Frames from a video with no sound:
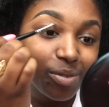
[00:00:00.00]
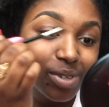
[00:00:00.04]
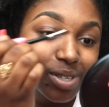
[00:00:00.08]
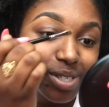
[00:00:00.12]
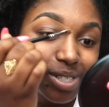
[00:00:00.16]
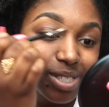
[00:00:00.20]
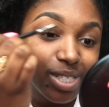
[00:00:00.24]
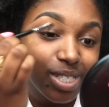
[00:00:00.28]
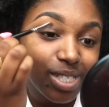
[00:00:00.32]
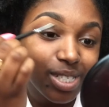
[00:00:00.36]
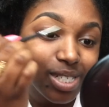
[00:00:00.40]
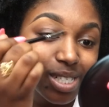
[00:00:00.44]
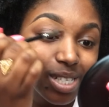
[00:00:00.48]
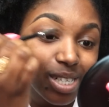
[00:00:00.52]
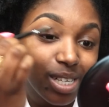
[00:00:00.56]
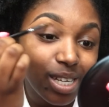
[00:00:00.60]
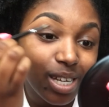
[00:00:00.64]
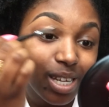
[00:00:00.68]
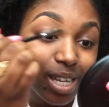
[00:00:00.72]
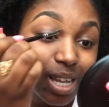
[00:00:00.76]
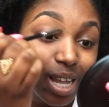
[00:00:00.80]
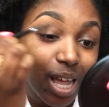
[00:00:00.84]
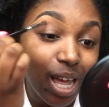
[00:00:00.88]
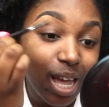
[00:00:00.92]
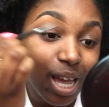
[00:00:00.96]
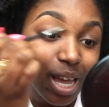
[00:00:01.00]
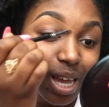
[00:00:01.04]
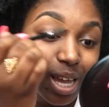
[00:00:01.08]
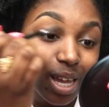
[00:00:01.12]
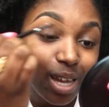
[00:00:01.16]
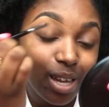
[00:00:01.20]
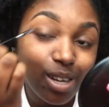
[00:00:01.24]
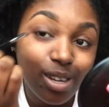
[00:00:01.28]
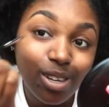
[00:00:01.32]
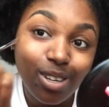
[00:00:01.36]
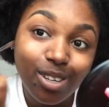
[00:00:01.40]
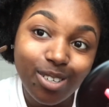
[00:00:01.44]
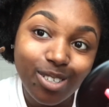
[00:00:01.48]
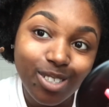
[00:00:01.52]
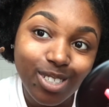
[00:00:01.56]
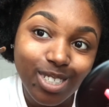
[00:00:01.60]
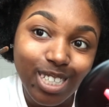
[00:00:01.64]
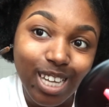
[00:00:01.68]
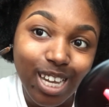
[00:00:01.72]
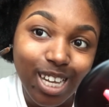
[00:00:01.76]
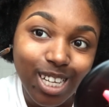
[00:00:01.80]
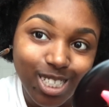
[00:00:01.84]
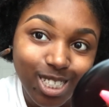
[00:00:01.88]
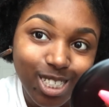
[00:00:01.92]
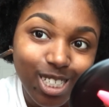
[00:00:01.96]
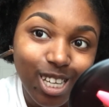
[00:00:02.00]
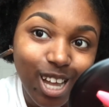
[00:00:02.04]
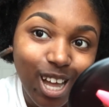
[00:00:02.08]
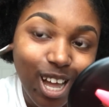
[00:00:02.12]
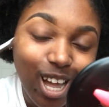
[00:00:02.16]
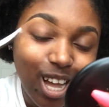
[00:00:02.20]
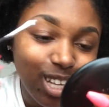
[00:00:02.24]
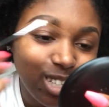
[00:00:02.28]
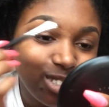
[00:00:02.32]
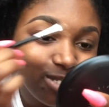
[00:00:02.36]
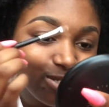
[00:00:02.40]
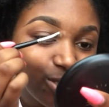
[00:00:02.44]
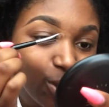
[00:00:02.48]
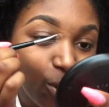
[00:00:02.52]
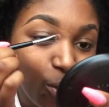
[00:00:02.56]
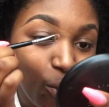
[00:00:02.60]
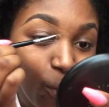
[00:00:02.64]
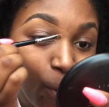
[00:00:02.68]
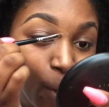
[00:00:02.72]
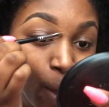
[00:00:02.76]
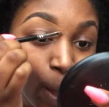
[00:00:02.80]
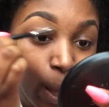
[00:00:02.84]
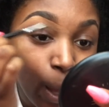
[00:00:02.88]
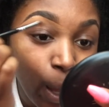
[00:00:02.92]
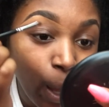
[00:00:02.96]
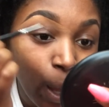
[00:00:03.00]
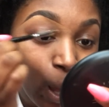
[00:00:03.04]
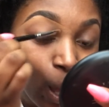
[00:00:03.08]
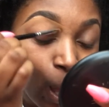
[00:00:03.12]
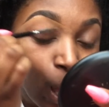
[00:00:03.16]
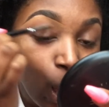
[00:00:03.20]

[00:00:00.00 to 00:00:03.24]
one's just looking like who shot John, okay?